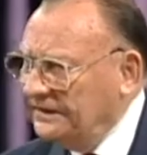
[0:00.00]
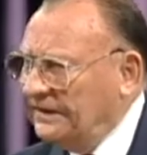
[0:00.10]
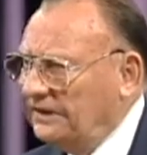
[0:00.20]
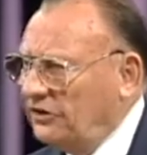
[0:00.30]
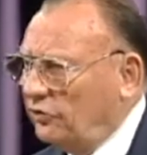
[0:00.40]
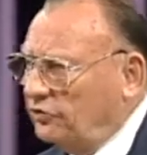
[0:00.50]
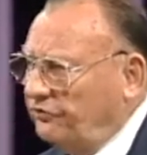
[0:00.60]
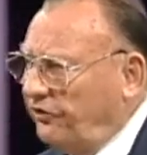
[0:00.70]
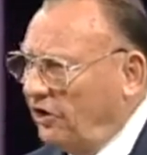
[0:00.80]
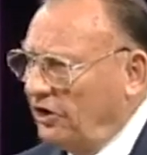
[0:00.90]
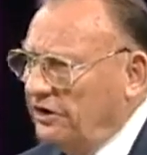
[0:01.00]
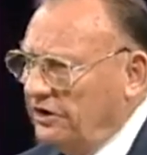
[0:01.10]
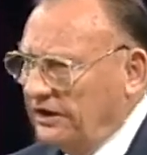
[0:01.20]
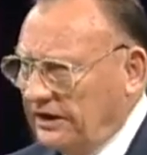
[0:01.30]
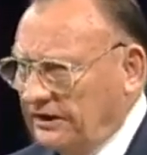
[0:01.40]
He'd gone too far
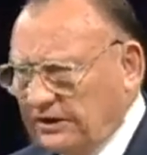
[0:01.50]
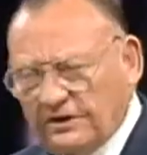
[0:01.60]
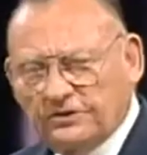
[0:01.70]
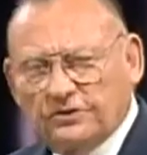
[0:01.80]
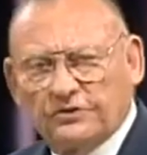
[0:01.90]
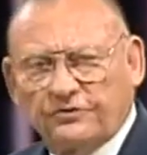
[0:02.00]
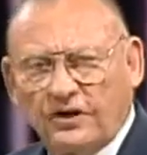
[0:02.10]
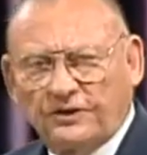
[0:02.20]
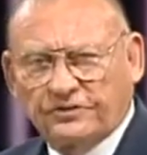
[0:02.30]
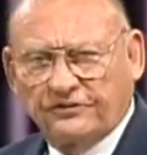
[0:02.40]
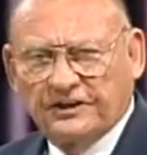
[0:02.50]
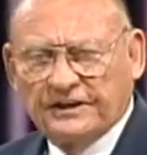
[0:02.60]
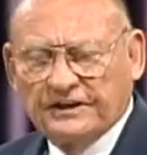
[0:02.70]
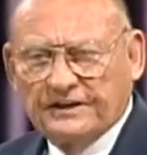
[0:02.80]
into philosophy.